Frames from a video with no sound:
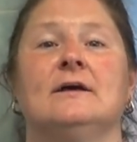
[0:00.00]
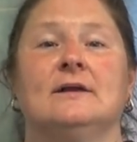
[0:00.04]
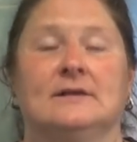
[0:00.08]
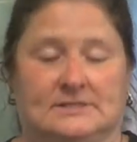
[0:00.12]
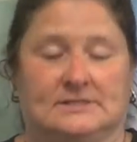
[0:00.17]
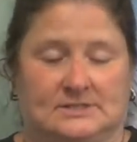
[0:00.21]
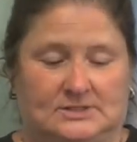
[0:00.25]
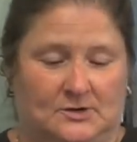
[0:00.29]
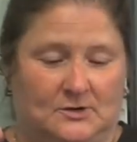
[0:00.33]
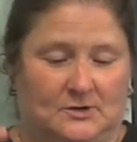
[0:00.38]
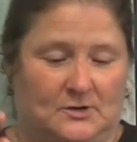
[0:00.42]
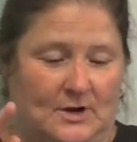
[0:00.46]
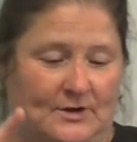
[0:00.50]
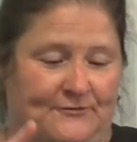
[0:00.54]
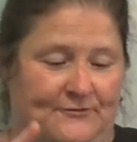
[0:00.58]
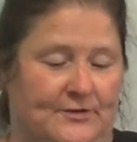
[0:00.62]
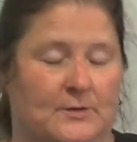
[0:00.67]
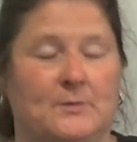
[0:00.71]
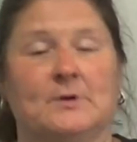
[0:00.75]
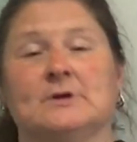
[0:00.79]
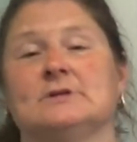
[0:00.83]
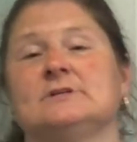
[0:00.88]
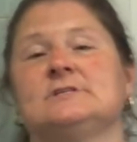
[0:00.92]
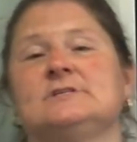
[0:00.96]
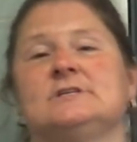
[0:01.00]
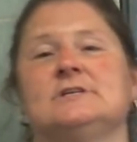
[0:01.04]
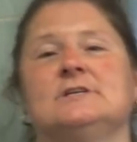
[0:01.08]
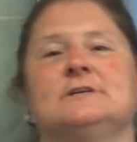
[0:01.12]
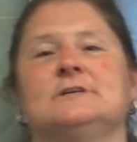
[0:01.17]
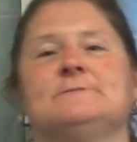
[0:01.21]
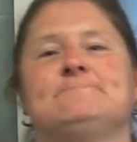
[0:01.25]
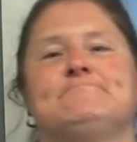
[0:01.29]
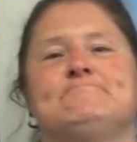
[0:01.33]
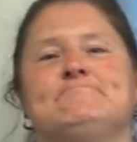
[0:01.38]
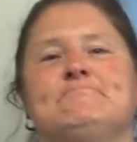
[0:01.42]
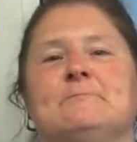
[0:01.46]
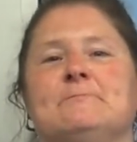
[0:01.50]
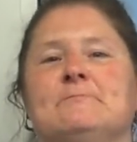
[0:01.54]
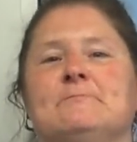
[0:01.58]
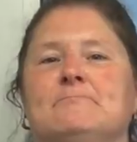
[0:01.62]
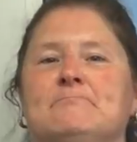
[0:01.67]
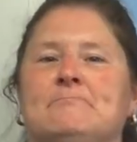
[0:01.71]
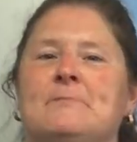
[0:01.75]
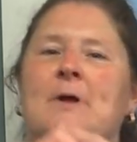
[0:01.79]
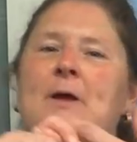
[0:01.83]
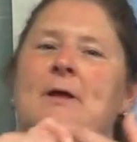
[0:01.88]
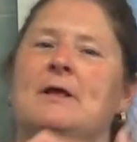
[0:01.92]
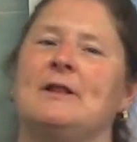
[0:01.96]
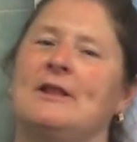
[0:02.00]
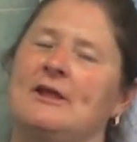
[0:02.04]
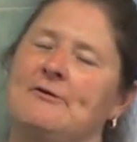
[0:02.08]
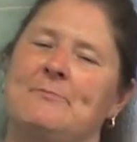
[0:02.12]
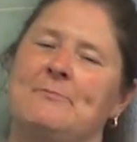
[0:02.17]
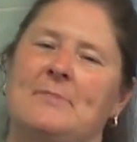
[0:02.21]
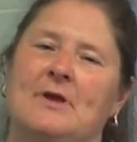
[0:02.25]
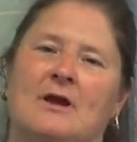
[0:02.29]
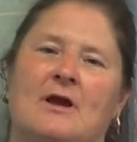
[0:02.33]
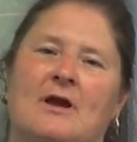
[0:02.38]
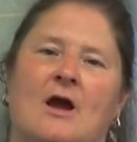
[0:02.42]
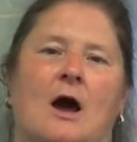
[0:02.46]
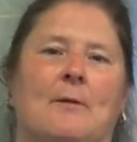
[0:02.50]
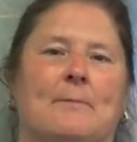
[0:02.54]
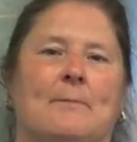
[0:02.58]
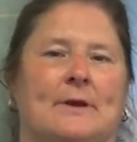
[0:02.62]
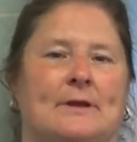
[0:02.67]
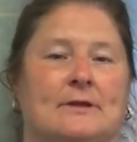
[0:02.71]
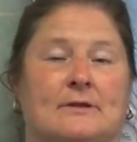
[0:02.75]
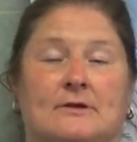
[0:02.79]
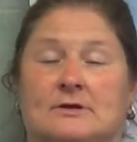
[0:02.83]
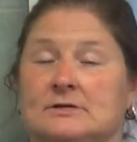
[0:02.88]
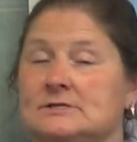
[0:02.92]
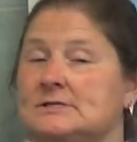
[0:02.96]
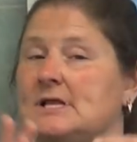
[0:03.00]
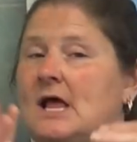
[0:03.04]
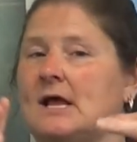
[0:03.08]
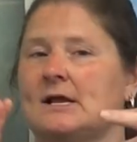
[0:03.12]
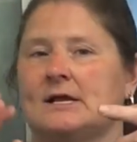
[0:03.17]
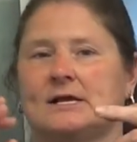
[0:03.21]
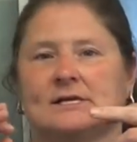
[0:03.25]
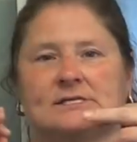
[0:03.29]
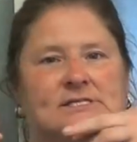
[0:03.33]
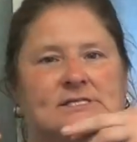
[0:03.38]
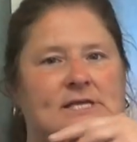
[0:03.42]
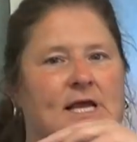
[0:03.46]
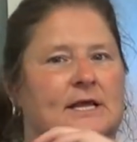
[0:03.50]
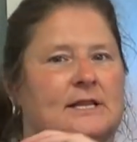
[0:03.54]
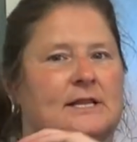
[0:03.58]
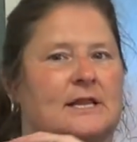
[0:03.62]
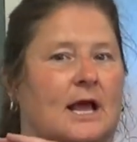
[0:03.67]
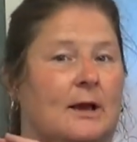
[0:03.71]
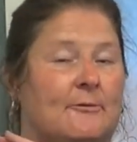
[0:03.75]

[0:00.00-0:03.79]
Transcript: So if you want to leave me a comment, because like I said,